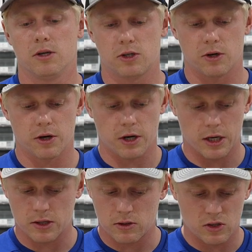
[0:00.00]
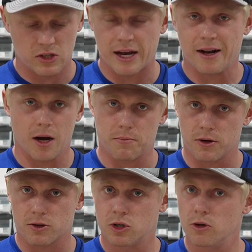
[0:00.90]
So you're gonna set up
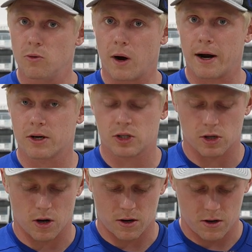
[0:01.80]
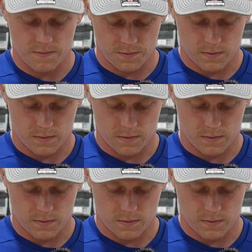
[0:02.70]
your two wire start.